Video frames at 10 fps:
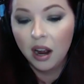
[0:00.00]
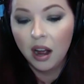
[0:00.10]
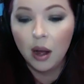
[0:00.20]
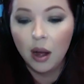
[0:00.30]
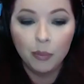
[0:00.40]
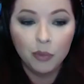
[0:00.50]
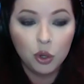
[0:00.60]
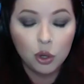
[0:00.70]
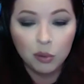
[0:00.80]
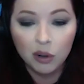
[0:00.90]
Um, you
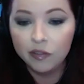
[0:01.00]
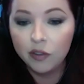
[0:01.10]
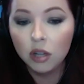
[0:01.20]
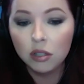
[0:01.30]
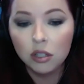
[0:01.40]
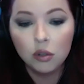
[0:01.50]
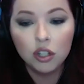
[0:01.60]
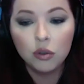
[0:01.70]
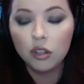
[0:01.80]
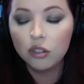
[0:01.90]
can put fonts, you can
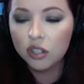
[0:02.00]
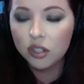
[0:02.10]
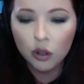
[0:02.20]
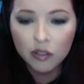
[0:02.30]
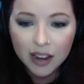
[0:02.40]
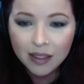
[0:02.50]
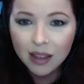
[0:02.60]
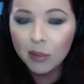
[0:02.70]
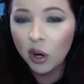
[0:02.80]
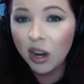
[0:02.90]
do survey
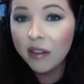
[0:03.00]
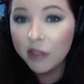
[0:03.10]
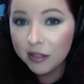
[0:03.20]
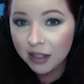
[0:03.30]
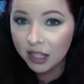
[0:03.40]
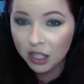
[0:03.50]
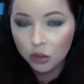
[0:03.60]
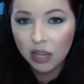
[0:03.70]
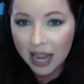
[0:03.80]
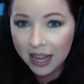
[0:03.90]
them on everything that
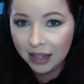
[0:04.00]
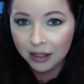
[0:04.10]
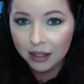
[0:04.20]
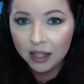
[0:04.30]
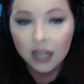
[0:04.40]
you can,